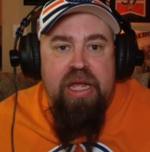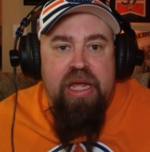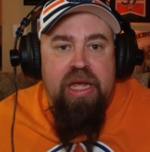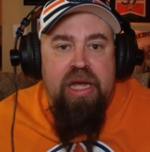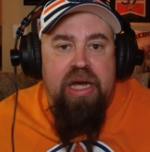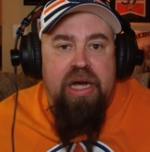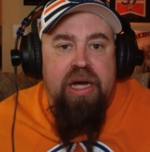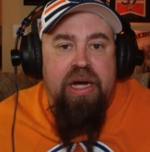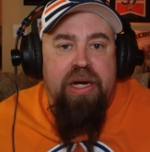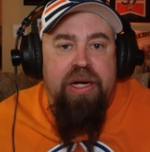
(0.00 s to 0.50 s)

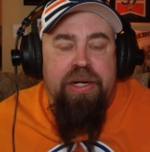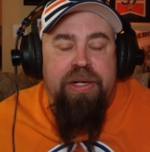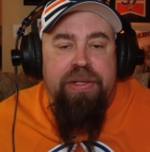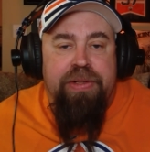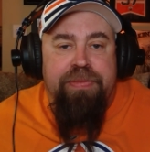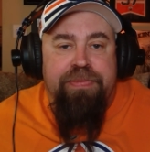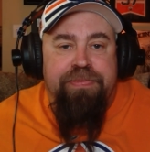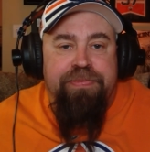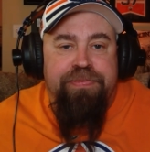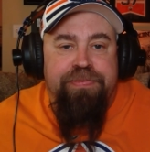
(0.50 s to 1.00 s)

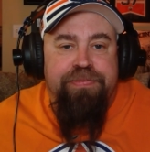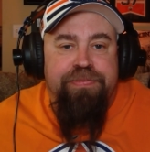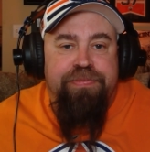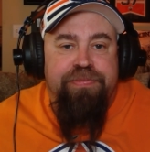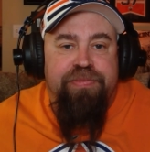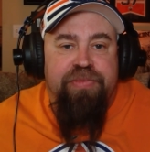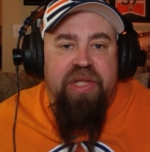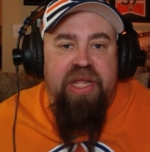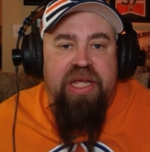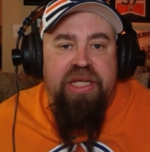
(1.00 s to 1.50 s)
Um,
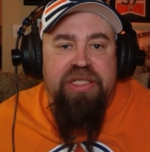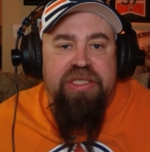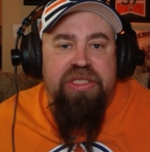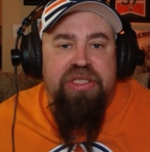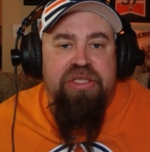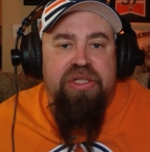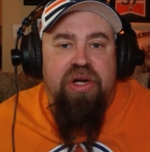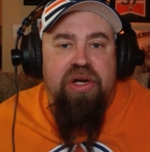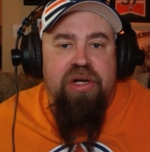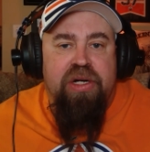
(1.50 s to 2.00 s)
they
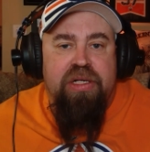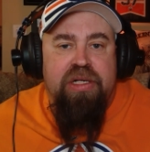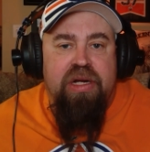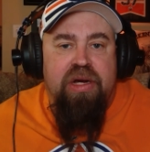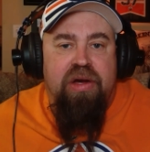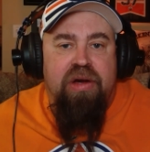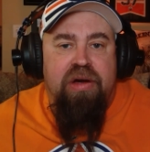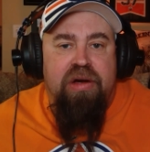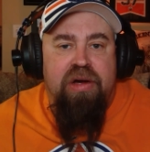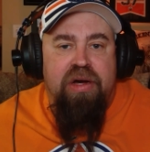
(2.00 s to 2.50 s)
start
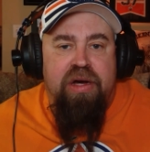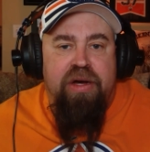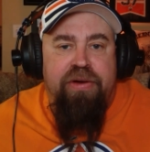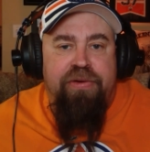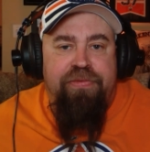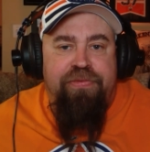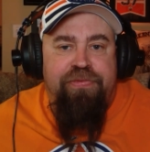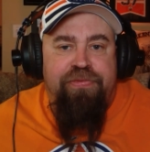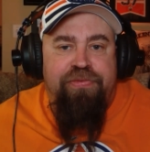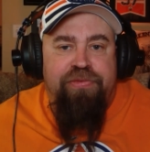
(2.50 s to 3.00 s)

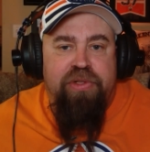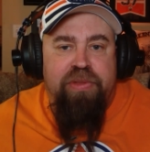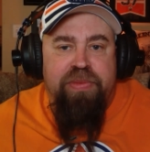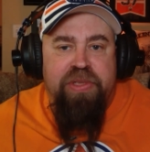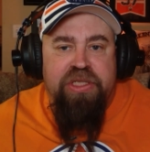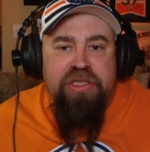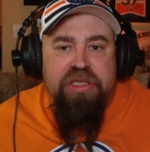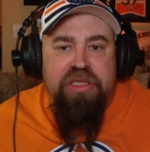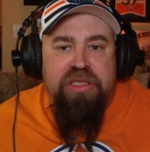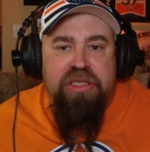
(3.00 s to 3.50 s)
off. Let me
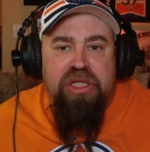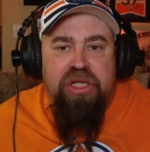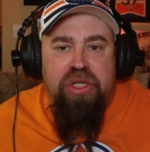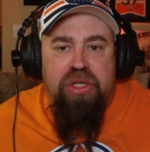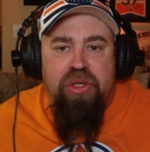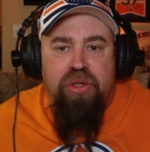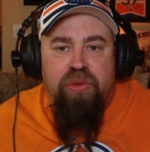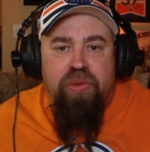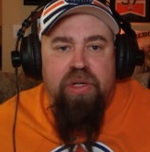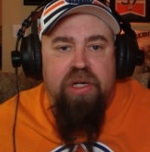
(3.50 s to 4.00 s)
just
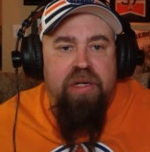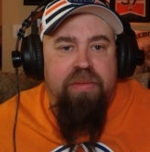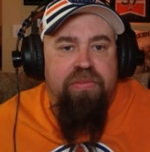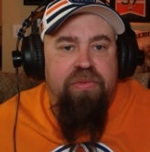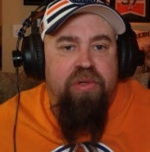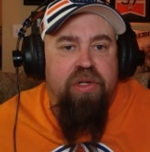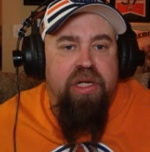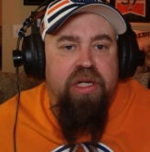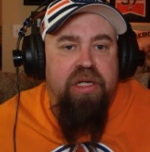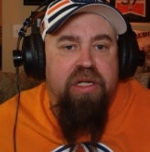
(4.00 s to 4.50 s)
queue up
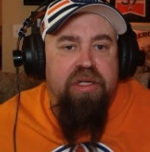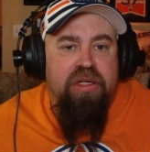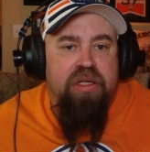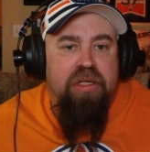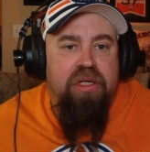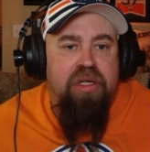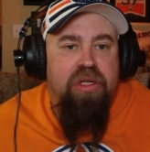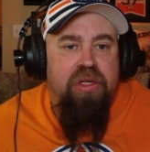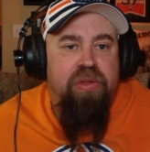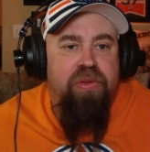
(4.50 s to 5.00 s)
what I need to
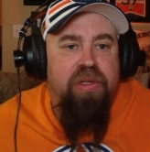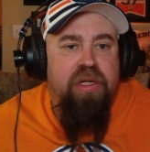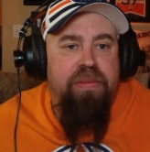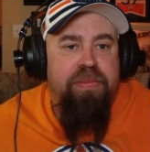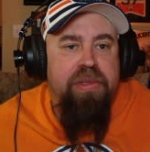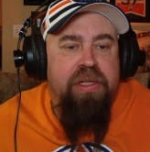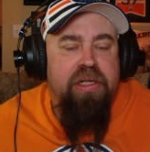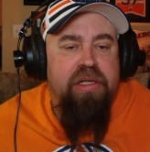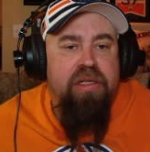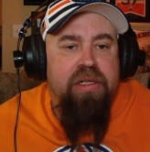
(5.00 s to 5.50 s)
queue up
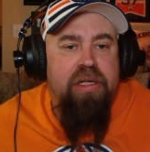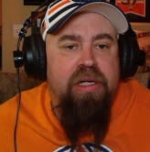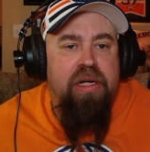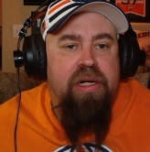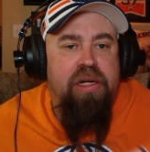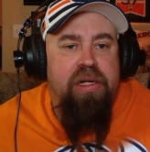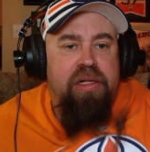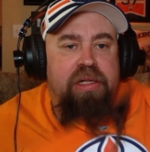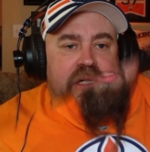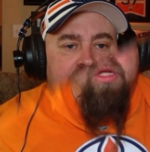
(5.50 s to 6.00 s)
here.
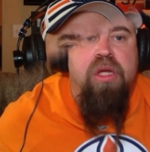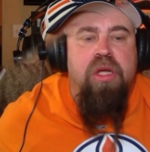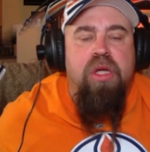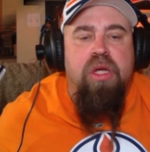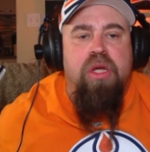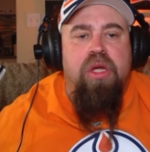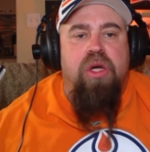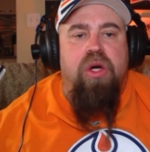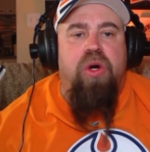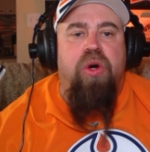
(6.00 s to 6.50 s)

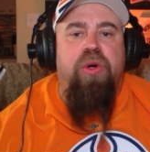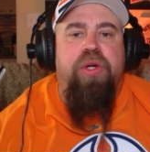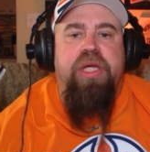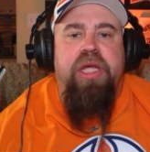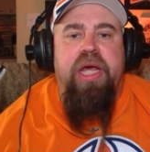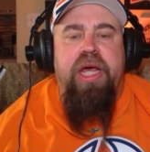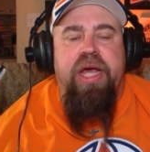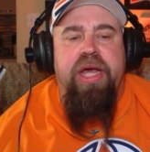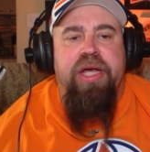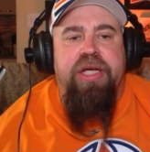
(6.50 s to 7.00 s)

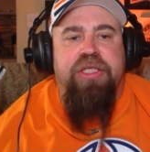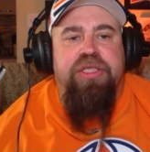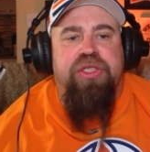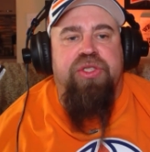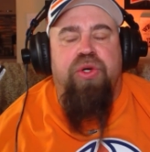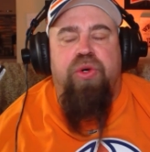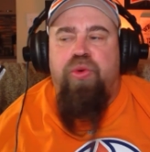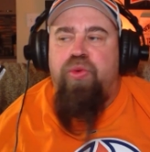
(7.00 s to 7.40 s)
Okay, so